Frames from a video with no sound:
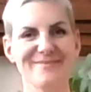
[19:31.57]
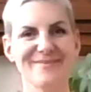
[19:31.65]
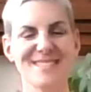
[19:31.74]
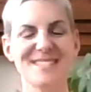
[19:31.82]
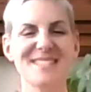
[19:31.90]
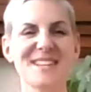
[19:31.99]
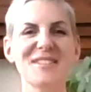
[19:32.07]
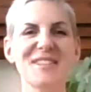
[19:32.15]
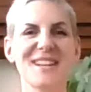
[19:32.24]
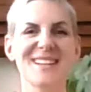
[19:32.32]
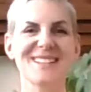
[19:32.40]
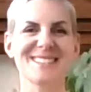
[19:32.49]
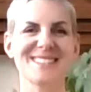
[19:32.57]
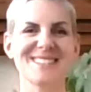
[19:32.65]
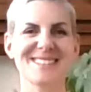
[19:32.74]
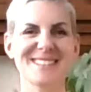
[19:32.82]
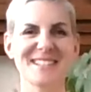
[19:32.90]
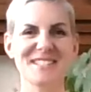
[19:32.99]
So nice.
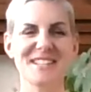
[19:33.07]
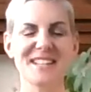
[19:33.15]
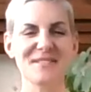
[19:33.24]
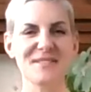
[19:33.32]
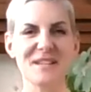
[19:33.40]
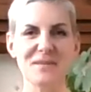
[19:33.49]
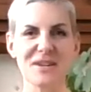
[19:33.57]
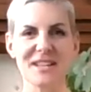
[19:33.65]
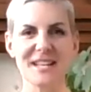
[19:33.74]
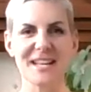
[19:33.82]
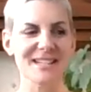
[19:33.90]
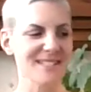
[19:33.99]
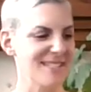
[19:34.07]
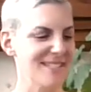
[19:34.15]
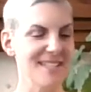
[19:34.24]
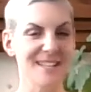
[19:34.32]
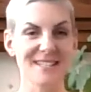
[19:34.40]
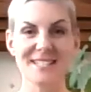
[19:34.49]
Such a lovely breathing
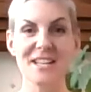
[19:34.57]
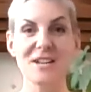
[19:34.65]
exercise.